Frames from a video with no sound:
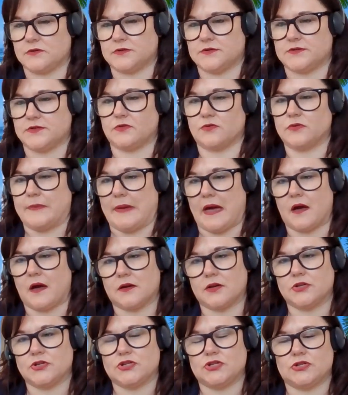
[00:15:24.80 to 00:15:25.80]
or a South
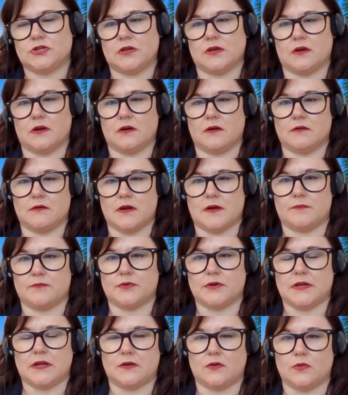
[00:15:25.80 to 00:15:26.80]
package. They are
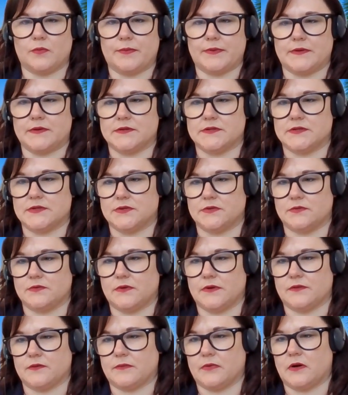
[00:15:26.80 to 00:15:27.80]
pretty open to
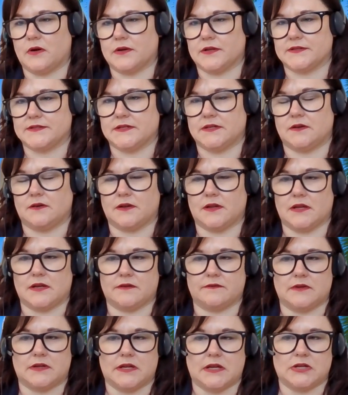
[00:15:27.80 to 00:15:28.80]
other products that Air
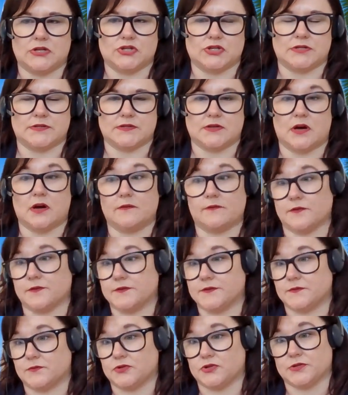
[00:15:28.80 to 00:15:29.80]
Canada Vacations
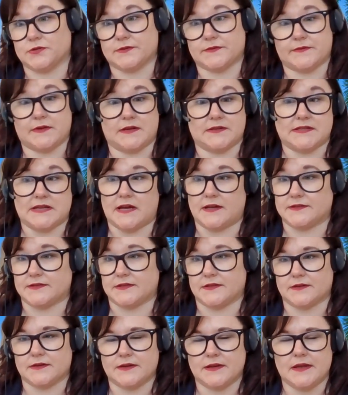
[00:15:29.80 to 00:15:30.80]
offers, which is
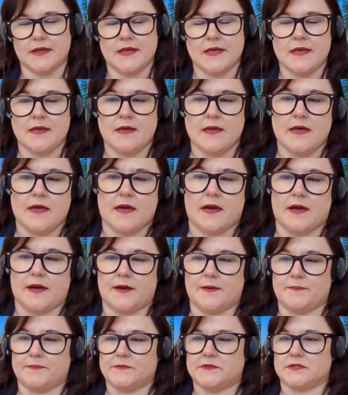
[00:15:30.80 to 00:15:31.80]
fantastic.
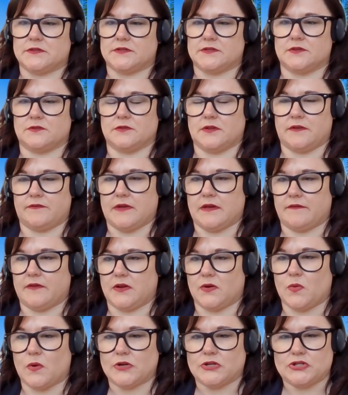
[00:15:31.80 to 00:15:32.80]
So certainly if you have
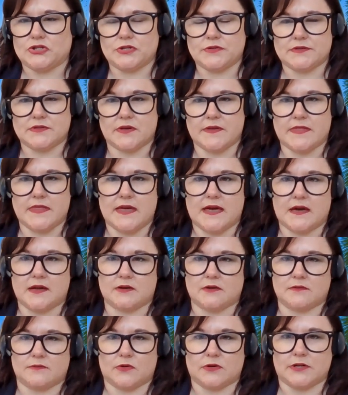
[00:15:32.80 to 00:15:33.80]
any questions on that
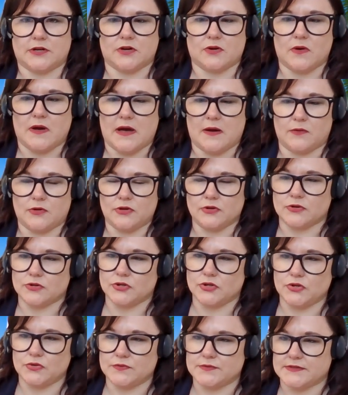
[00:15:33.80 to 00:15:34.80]
or want to know how you
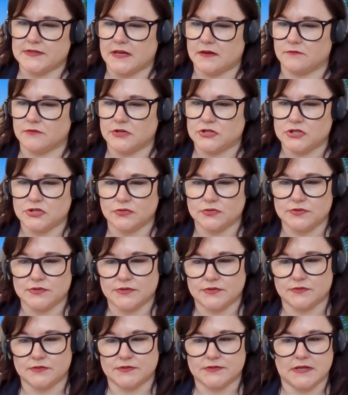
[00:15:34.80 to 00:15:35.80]
can use that, reach out
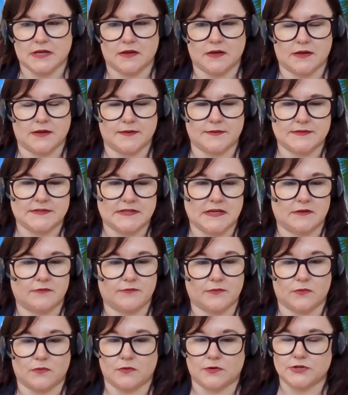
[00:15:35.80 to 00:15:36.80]
to
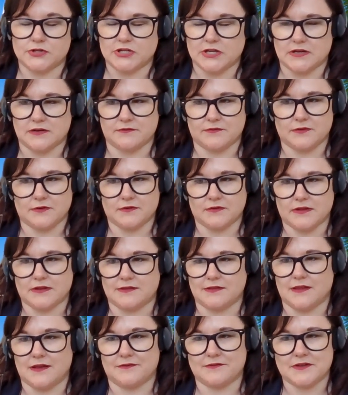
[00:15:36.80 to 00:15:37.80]
Steph or Jennifer.
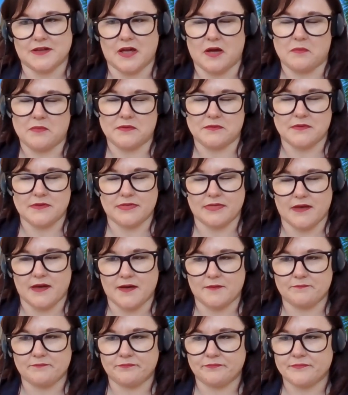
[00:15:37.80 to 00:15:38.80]
They'd love to help you with
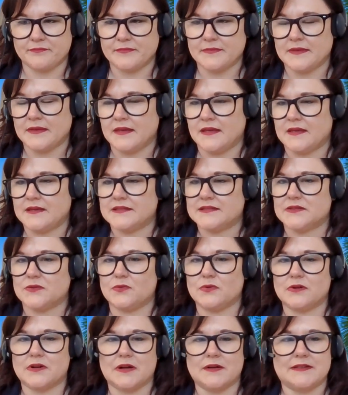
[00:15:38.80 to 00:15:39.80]
that.
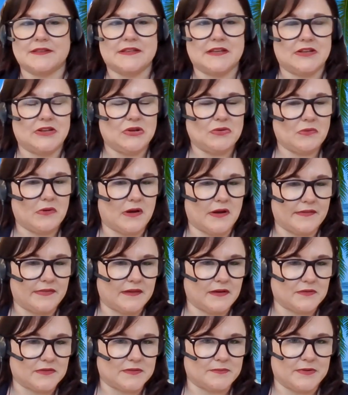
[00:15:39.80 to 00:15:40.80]
So we'll continue on
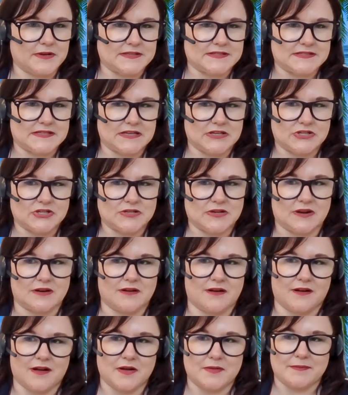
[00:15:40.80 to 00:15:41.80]
there with the presentation,
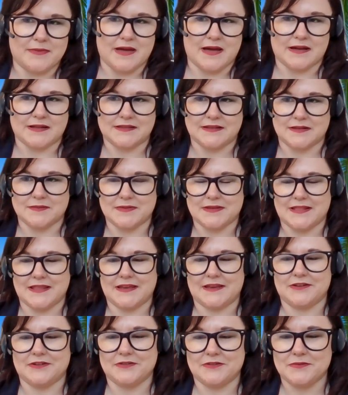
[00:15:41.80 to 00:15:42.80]
and I'll come back a little bit
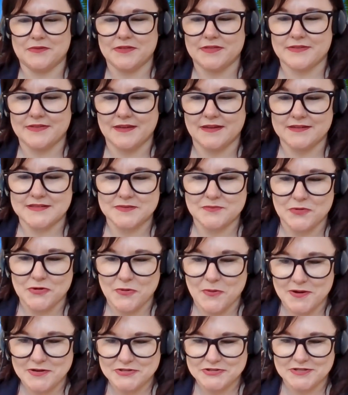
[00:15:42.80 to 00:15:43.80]
later with some more
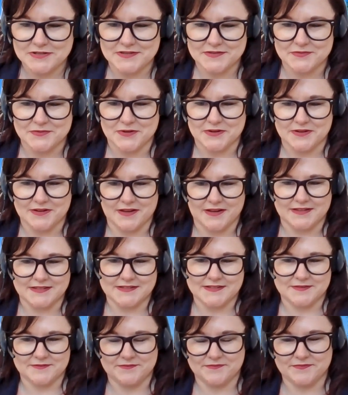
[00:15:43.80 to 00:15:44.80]
questions for you
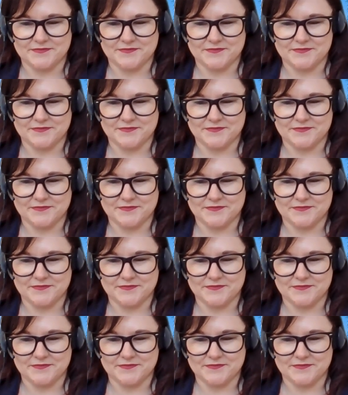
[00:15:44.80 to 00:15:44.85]
guys.